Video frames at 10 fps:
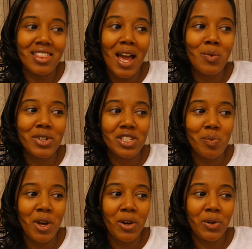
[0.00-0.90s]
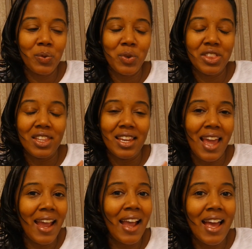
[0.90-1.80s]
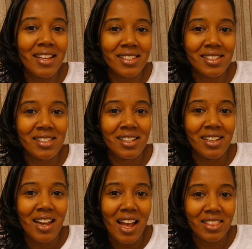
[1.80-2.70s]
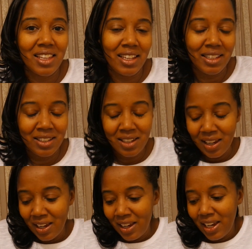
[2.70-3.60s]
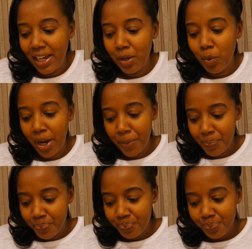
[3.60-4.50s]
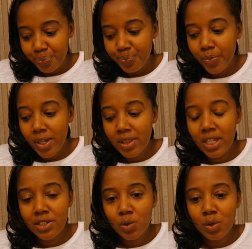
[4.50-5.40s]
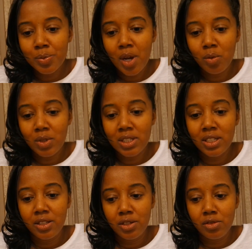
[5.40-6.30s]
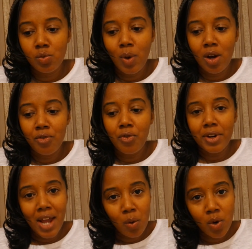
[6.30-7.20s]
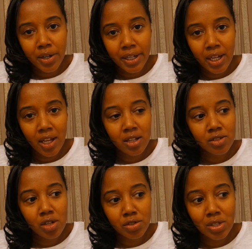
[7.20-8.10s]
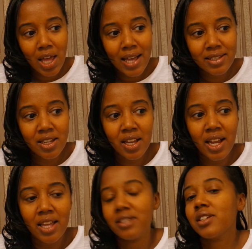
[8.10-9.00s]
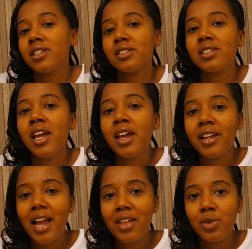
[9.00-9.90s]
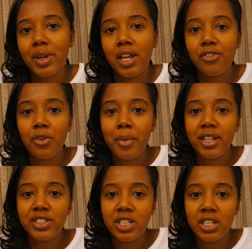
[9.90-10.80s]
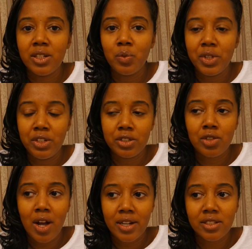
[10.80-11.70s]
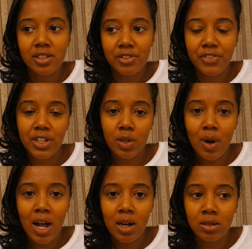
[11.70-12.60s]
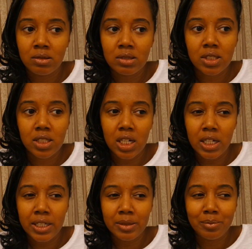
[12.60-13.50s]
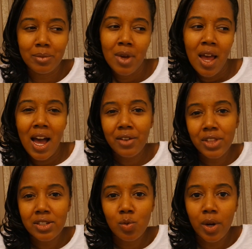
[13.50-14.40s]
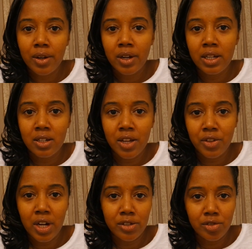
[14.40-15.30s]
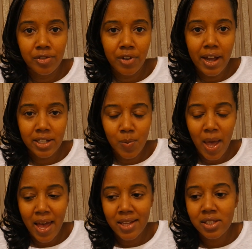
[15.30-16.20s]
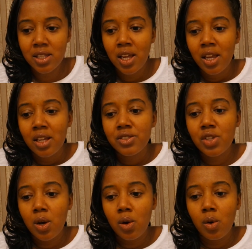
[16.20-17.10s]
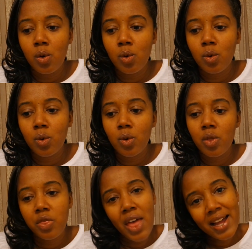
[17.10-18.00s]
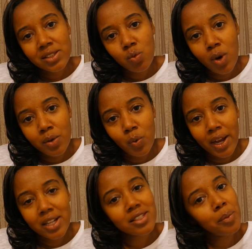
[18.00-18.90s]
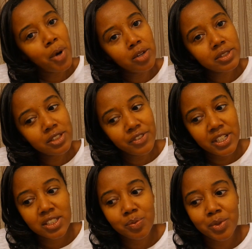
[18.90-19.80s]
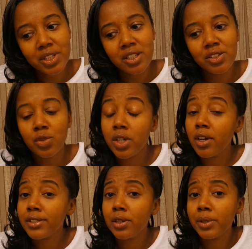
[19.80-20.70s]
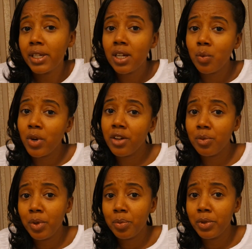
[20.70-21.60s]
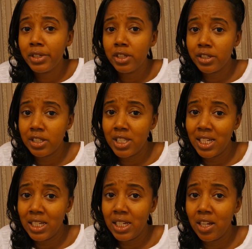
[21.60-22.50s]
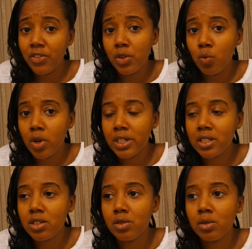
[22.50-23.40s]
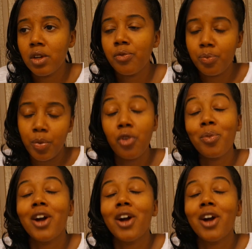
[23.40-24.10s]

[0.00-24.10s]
that one is spelled with an A-S at the end. Anyway, these groups are really used well for networking, socializing, and just gathering information when you're trying to figure out how things work in another country for expats. So that's one way, because they post events, but then you can also get up with other people in your city if you wanted to, if both